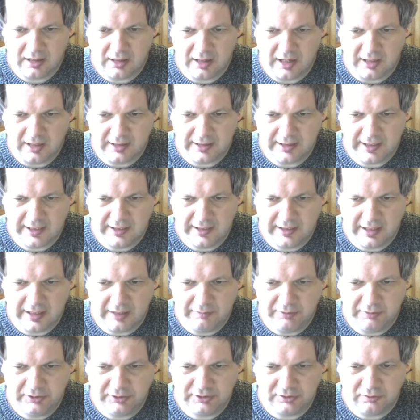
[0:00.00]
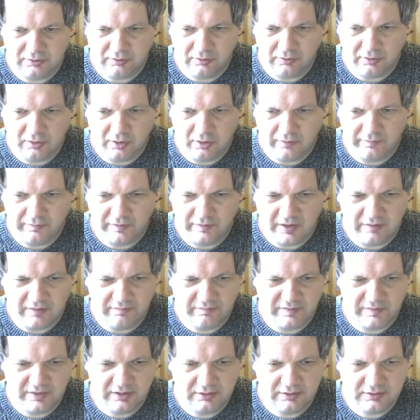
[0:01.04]
and clear image on the
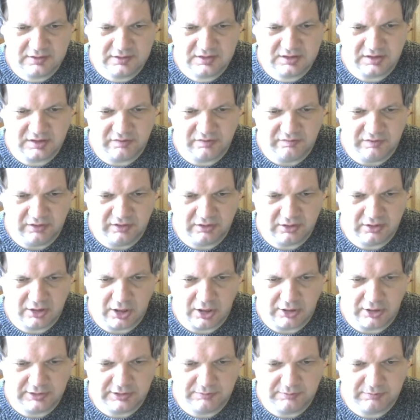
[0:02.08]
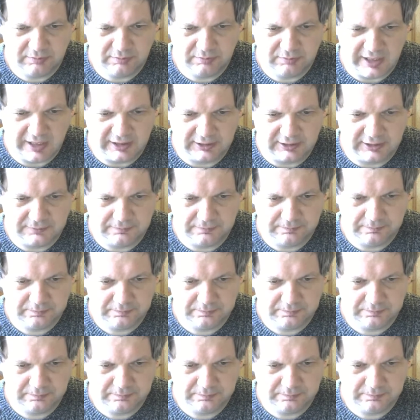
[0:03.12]
thin silver coated plate.